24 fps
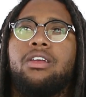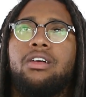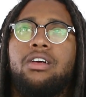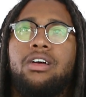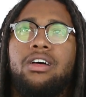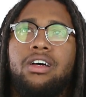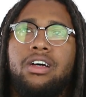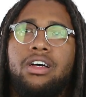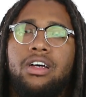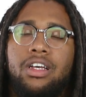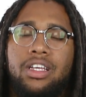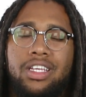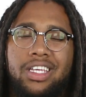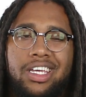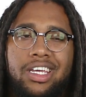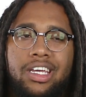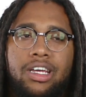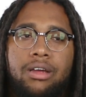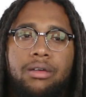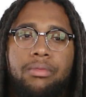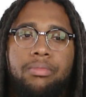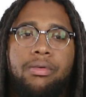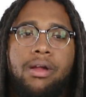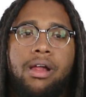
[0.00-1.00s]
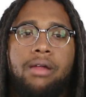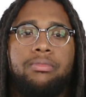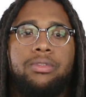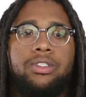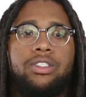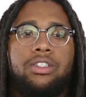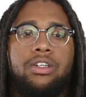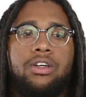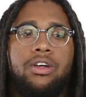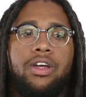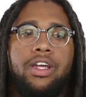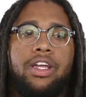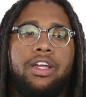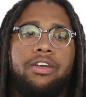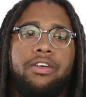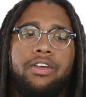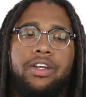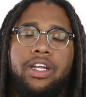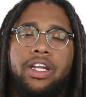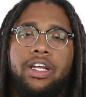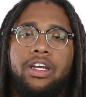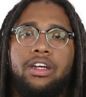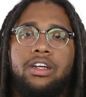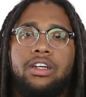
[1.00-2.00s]
Uh, yeah, probably so here
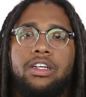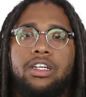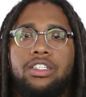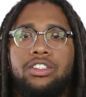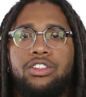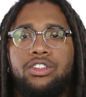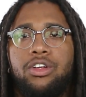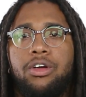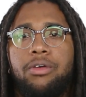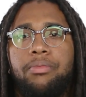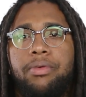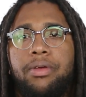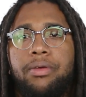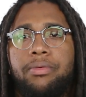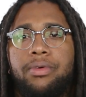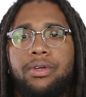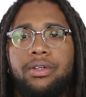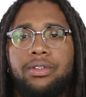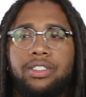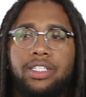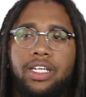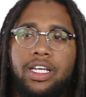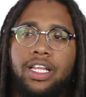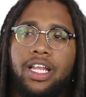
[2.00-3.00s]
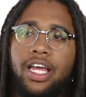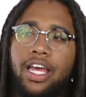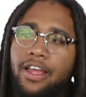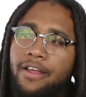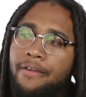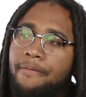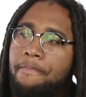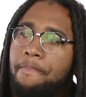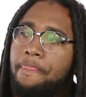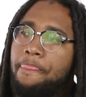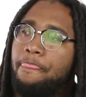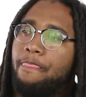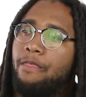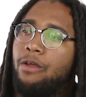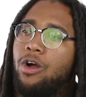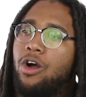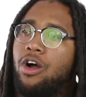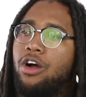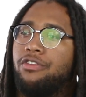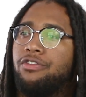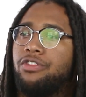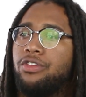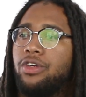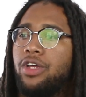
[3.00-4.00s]
and there, because you know people will say like,
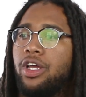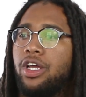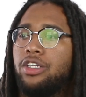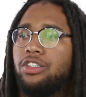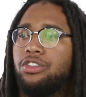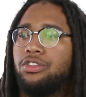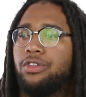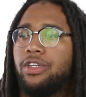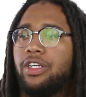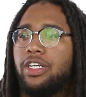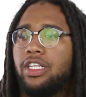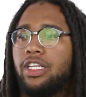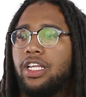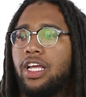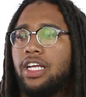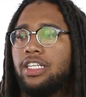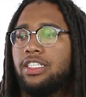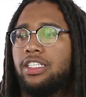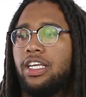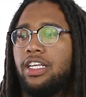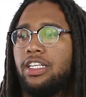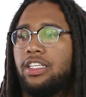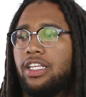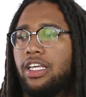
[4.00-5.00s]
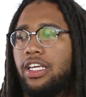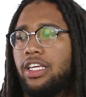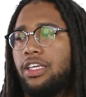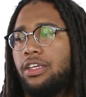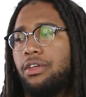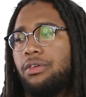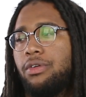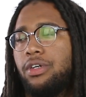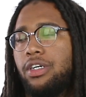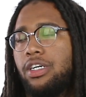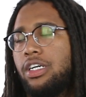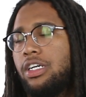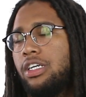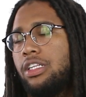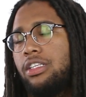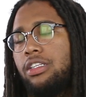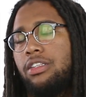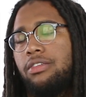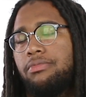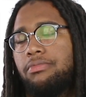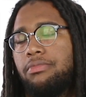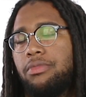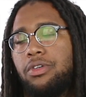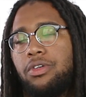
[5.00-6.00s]
oh, if you got dreadlocks, they think you a
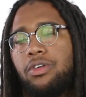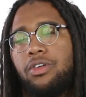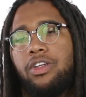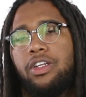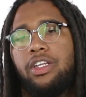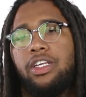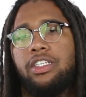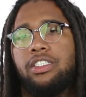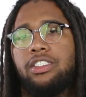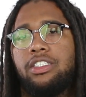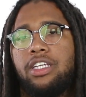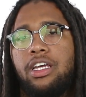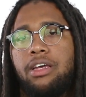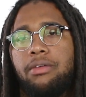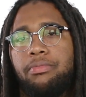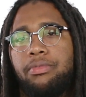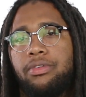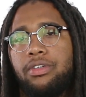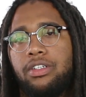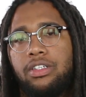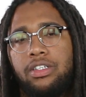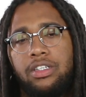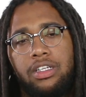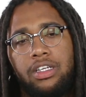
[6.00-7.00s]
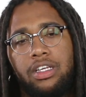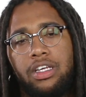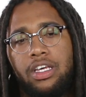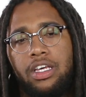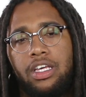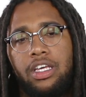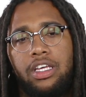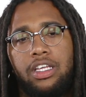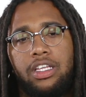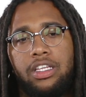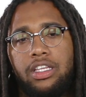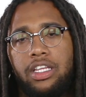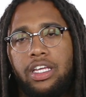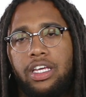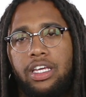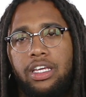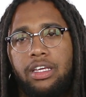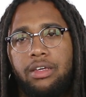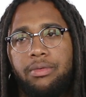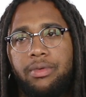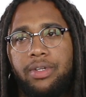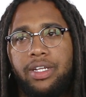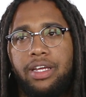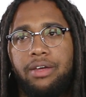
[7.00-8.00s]
hoodlum or this type of
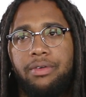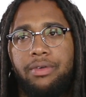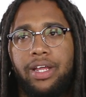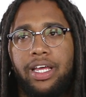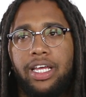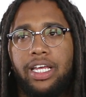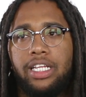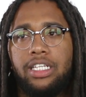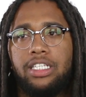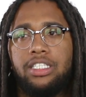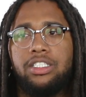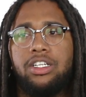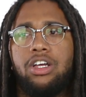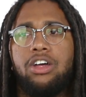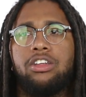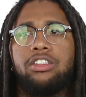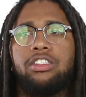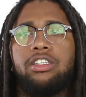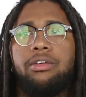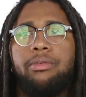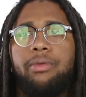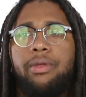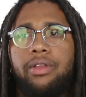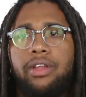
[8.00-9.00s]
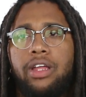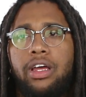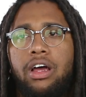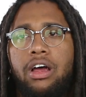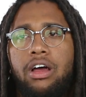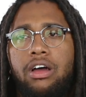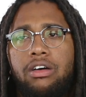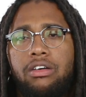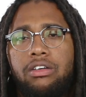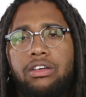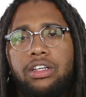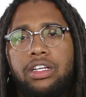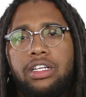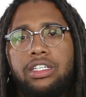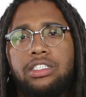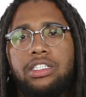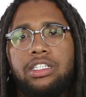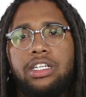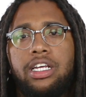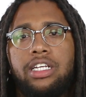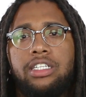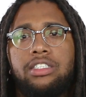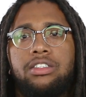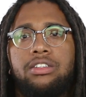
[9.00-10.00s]
thing. But then when they get to talk to him, they're like, oh, that's
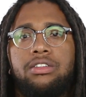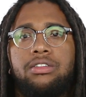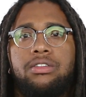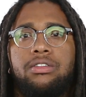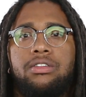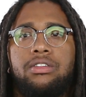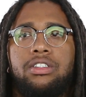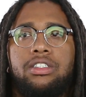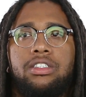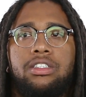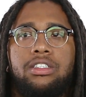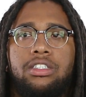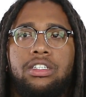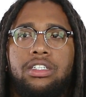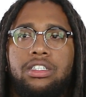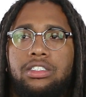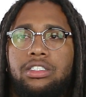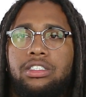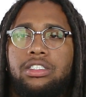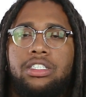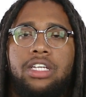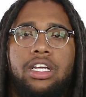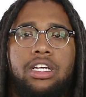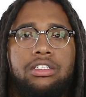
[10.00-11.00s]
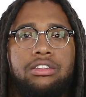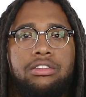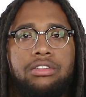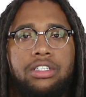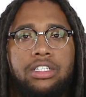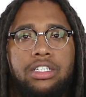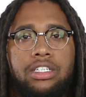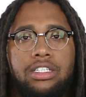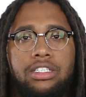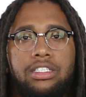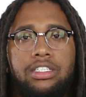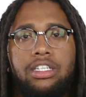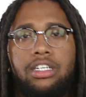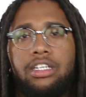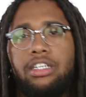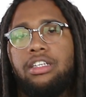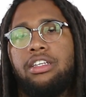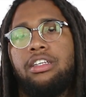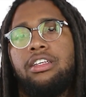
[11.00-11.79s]
a nice dude. I just got dreads.